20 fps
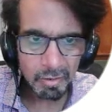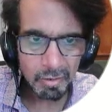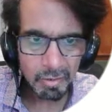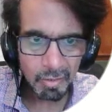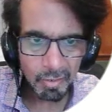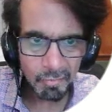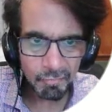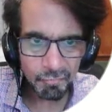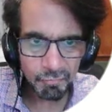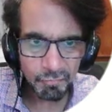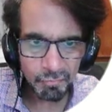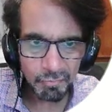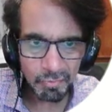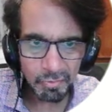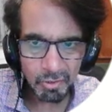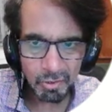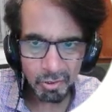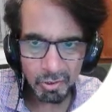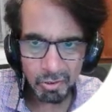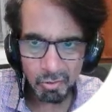if
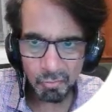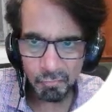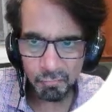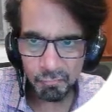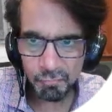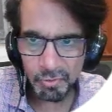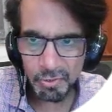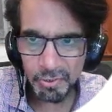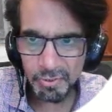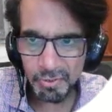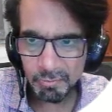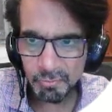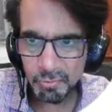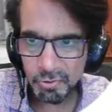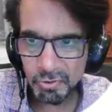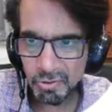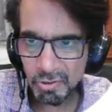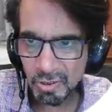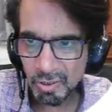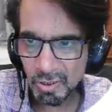you know, if V
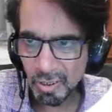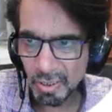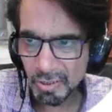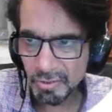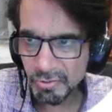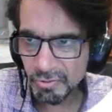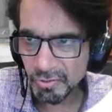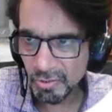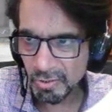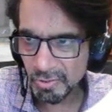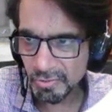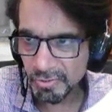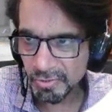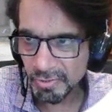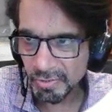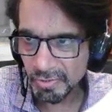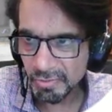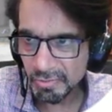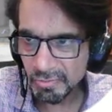terms cancels here,